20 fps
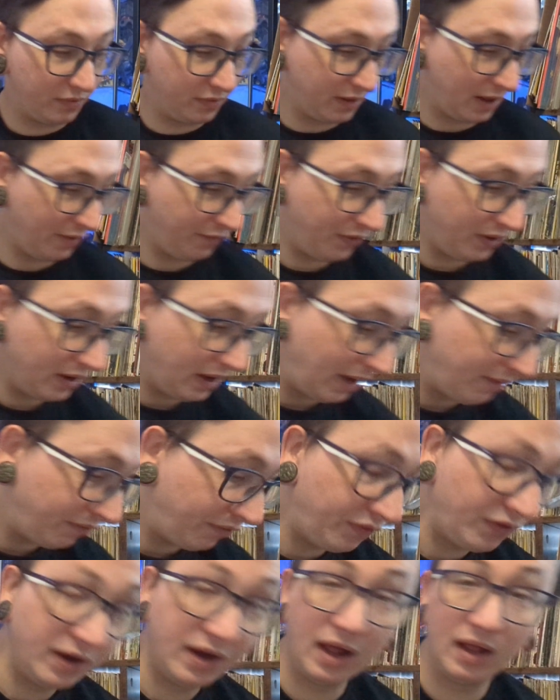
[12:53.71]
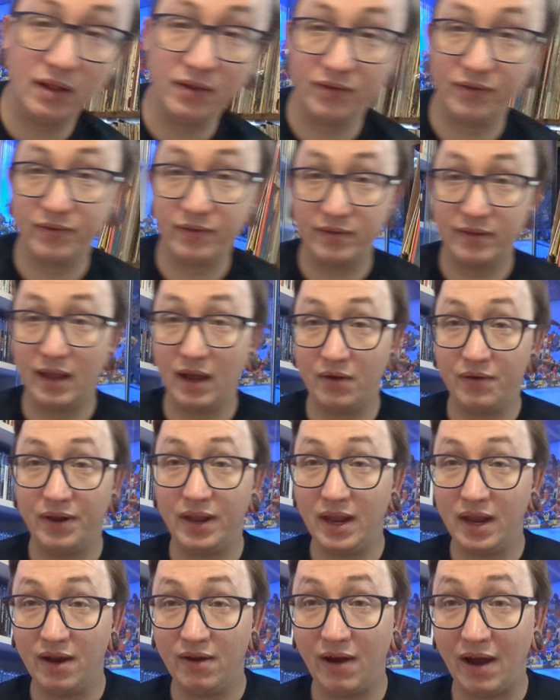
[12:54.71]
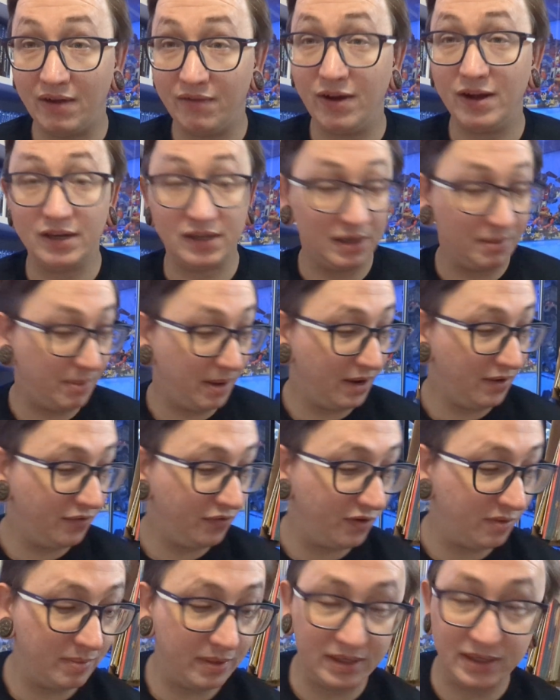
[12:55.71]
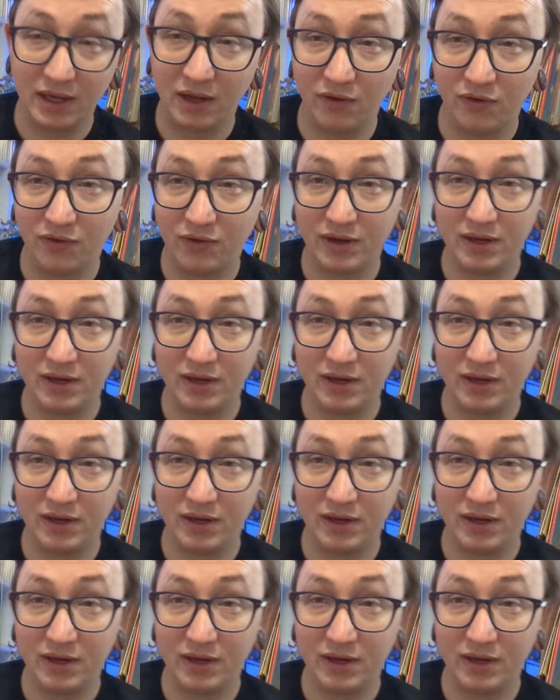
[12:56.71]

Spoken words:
I think everything else down here I've actually paid for myself.